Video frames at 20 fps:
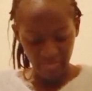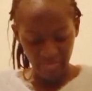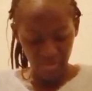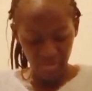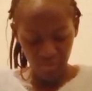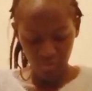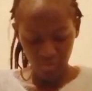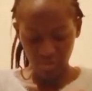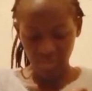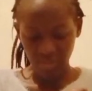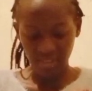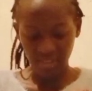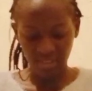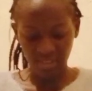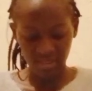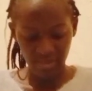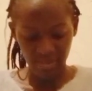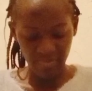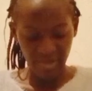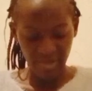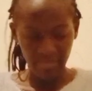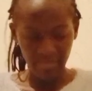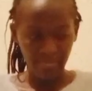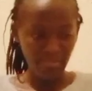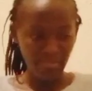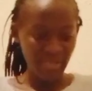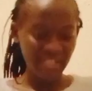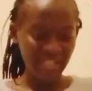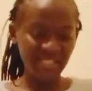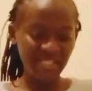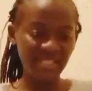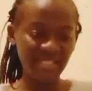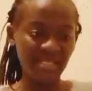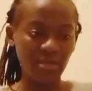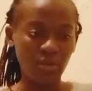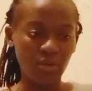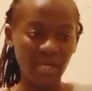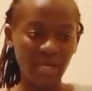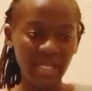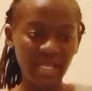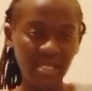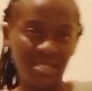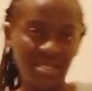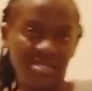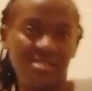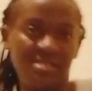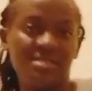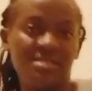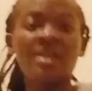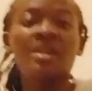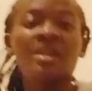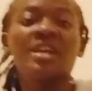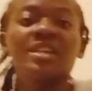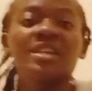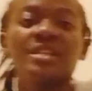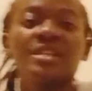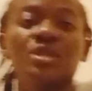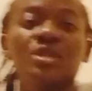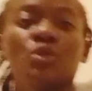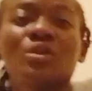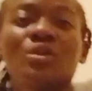because my beddings are white and I don't